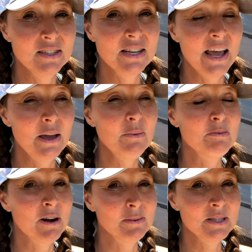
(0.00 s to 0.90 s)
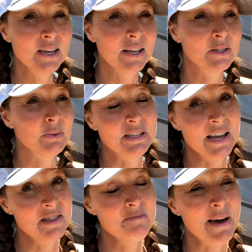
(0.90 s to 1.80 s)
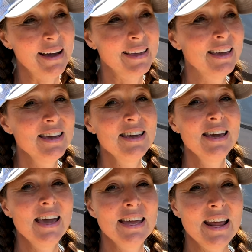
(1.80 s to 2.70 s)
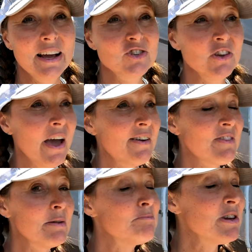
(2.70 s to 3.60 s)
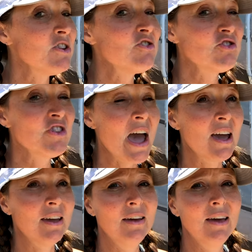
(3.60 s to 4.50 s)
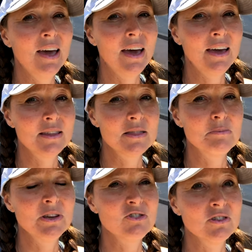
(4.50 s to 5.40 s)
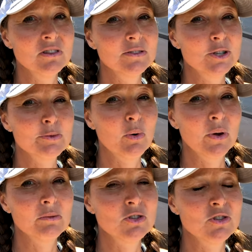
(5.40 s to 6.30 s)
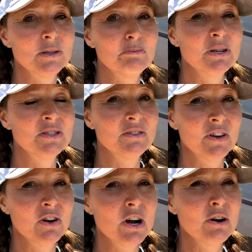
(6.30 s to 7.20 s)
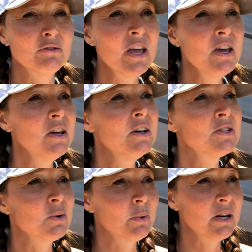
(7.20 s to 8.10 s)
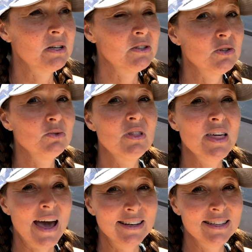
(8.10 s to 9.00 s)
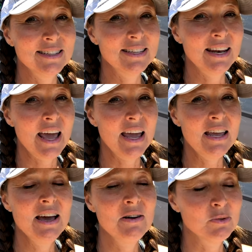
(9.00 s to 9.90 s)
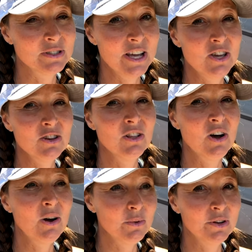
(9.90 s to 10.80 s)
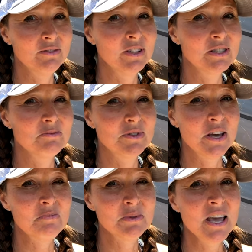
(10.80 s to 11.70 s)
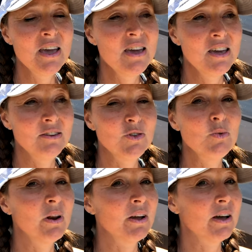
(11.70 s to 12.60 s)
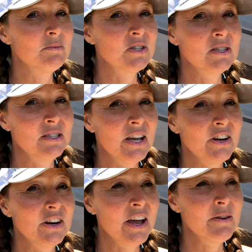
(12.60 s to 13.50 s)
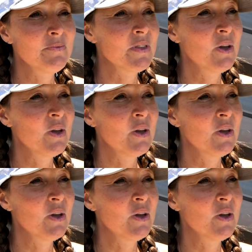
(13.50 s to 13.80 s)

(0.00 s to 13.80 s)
today we promised the kids we'd take them back and actually have a beach day at the beach at Lover's Point, which is in Pacific Grove. So we're gonna do that today. We'll take you along, we'll give you some tips if you wanna come to this area.